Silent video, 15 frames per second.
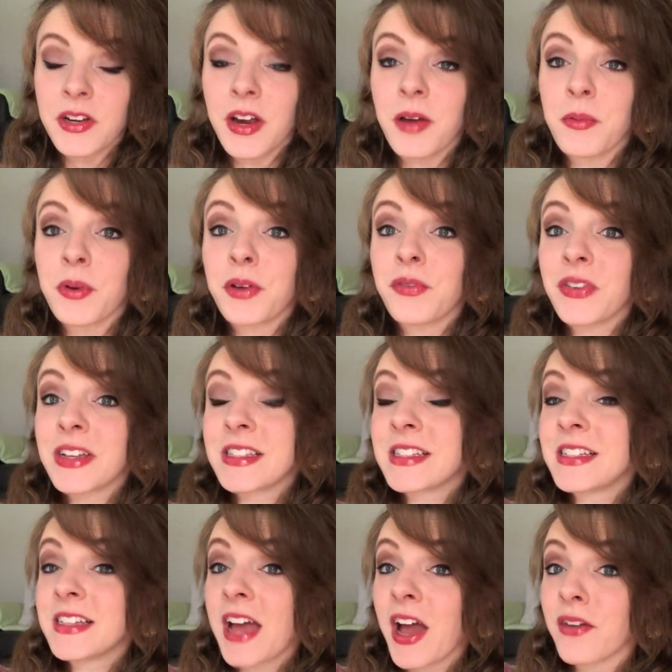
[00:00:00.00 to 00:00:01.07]
and we're
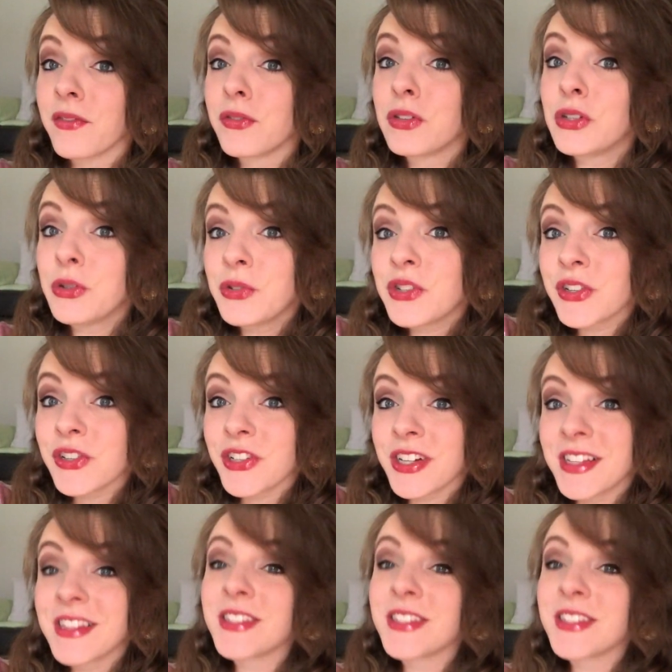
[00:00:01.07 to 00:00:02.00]
fixing to have 2 children.